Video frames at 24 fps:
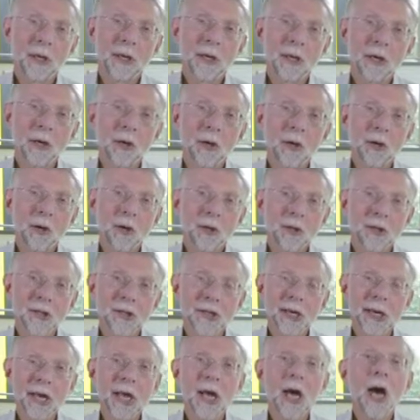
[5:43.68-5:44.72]
and cause
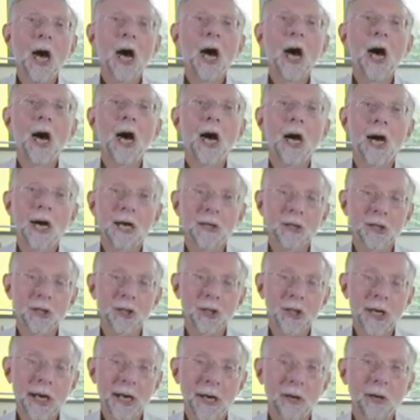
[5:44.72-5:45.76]
a heart
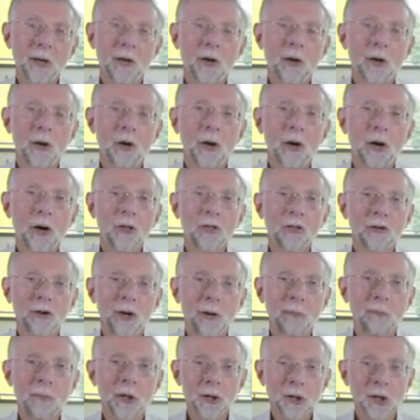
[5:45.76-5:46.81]
attack or a
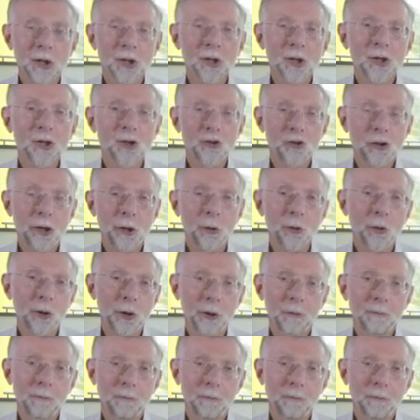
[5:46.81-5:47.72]
thrombotic stroke.